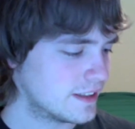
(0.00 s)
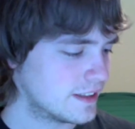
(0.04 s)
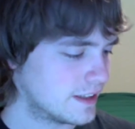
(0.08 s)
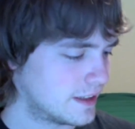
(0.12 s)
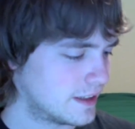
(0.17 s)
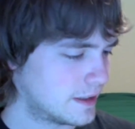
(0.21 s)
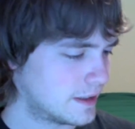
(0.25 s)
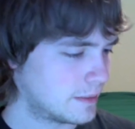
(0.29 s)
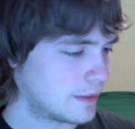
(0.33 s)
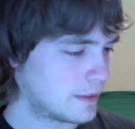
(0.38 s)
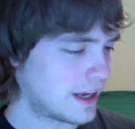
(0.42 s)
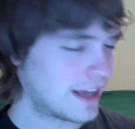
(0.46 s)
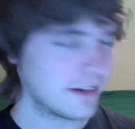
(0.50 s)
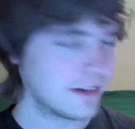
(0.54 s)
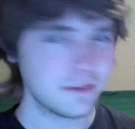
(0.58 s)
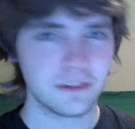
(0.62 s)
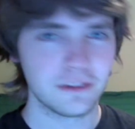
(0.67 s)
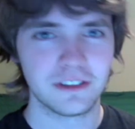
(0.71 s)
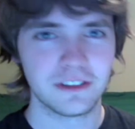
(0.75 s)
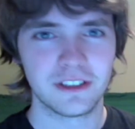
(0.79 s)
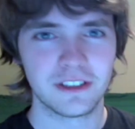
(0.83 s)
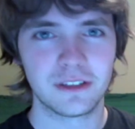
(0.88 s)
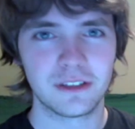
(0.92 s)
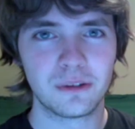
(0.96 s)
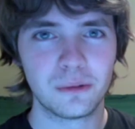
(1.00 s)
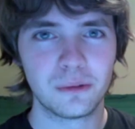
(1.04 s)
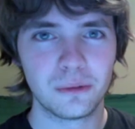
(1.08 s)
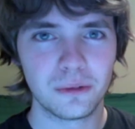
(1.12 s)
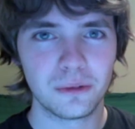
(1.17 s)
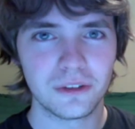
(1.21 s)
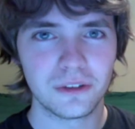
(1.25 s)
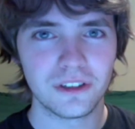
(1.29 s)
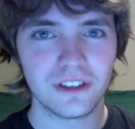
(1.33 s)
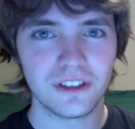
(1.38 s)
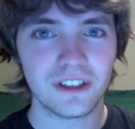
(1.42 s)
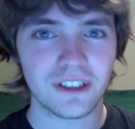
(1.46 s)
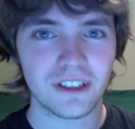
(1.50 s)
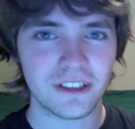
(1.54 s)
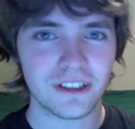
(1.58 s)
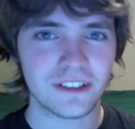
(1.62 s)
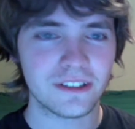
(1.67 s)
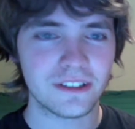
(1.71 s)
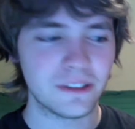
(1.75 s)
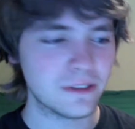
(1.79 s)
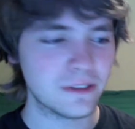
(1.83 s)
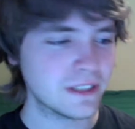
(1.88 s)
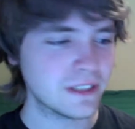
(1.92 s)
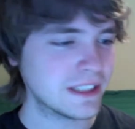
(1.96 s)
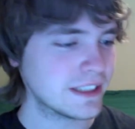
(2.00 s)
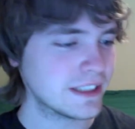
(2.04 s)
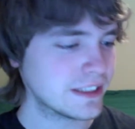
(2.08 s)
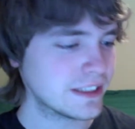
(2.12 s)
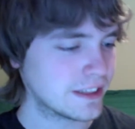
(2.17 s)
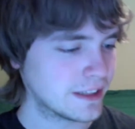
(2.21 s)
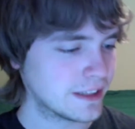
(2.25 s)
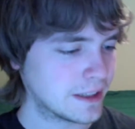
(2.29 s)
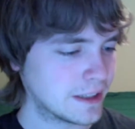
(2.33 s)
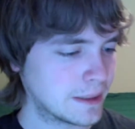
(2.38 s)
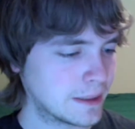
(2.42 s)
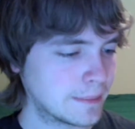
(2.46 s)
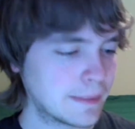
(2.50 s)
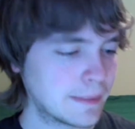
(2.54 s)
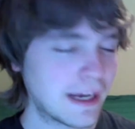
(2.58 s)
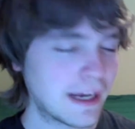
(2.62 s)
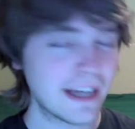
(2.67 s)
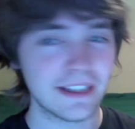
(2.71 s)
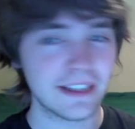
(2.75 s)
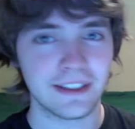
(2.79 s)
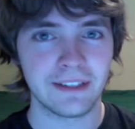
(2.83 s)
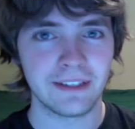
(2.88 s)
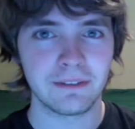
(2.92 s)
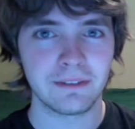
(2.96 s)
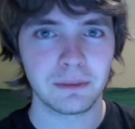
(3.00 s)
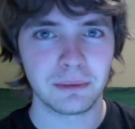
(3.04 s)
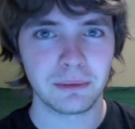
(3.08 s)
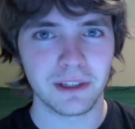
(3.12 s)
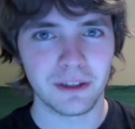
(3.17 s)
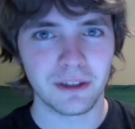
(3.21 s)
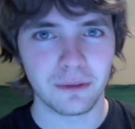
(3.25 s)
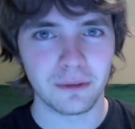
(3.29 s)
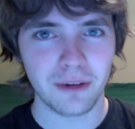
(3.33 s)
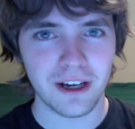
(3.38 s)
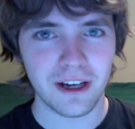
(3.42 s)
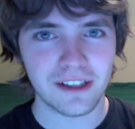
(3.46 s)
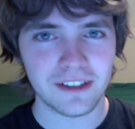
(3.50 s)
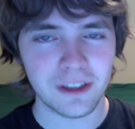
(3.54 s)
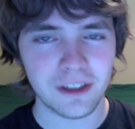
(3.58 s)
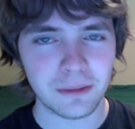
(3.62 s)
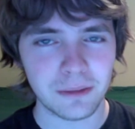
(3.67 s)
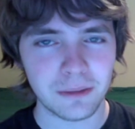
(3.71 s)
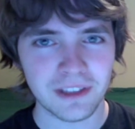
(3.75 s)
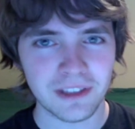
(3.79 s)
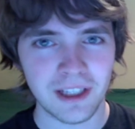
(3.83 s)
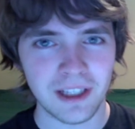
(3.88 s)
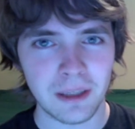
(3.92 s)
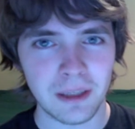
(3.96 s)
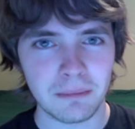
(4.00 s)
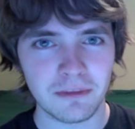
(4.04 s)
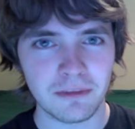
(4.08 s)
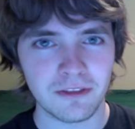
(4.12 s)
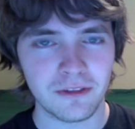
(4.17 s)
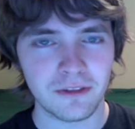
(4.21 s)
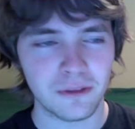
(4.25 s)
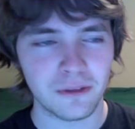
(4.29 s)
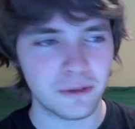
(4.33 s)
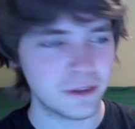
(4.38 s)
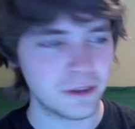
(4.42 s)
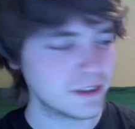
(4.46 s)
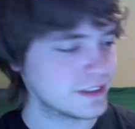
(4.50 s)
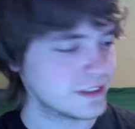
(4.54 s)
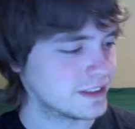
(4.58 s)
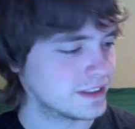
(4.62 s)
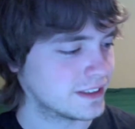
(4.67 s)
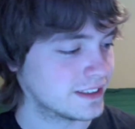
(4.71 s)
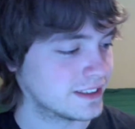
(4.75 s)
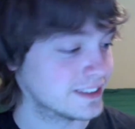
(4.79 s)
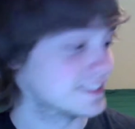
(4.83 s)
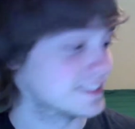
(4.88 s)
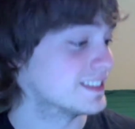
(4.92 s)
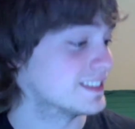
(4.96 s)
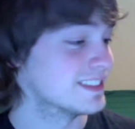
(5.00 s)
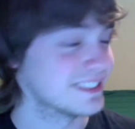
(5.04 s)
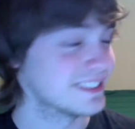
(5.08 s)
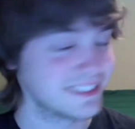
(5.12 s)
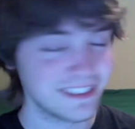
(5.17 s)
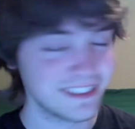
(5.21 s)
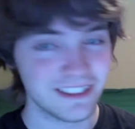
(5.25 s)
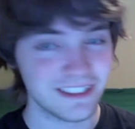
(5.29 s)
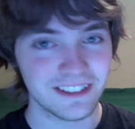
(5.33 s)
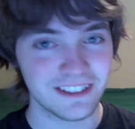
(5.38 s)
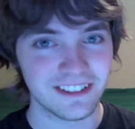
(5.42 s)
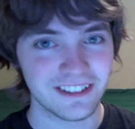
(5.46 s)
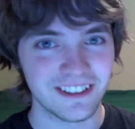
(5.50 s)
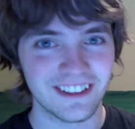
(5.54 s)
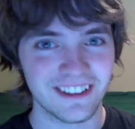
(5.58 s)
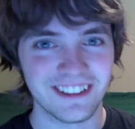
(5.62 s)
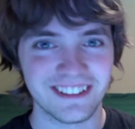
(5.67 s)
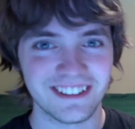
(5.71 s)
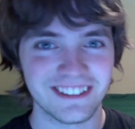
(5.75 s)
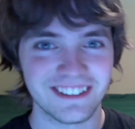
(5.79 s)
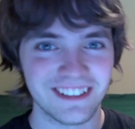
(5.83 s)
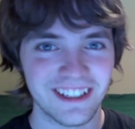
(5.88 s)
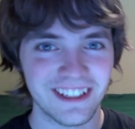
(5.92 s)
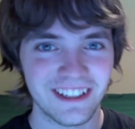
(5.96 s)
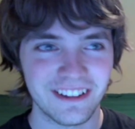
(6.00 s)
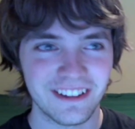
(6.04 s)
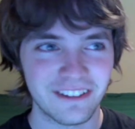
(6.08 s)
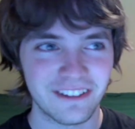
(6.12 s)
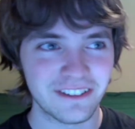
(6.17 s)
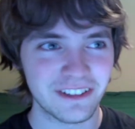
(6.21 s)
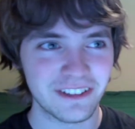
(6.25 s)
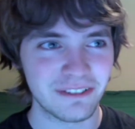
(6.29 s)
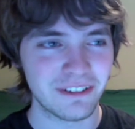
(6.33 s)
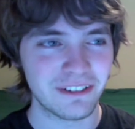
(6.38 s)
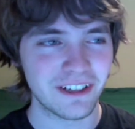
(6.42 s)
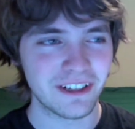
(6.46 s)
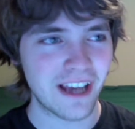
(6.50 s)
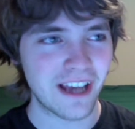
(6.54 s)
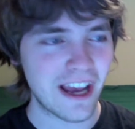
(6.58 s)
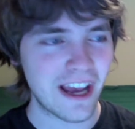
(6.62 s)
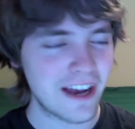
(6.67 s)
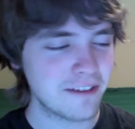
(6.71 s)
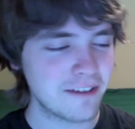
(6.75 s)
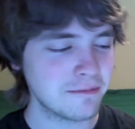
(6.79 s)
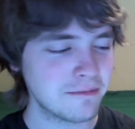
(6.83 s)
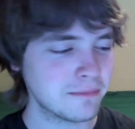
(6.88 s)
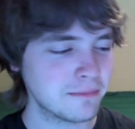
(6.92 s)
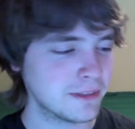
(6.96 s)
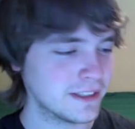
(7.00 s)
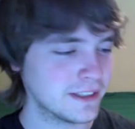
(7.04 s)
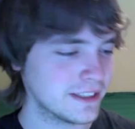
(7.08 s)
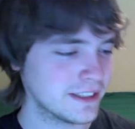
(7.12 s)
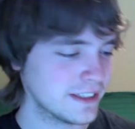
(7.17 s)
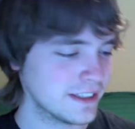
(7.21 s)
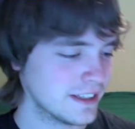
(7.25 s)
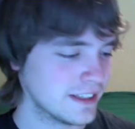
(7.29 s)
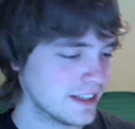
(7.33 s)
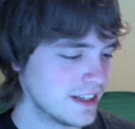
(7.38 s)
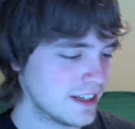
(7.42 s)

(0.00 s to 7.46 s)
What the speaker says: It had a really cool look to it. I had never played a Wild Arms game before, and this is still to this day the only one I have played.